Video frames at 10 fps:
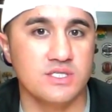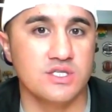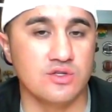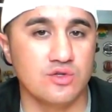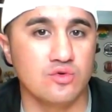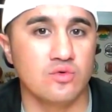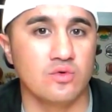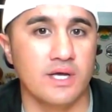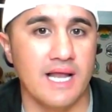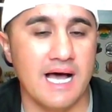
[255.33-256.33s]
So you do
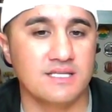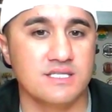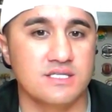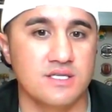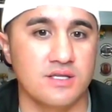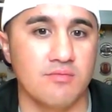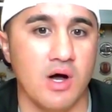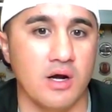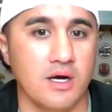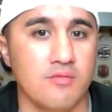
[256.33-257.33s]
get access to the
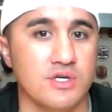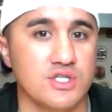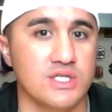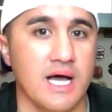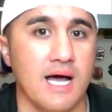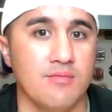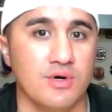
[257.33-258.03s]
Montgomery GI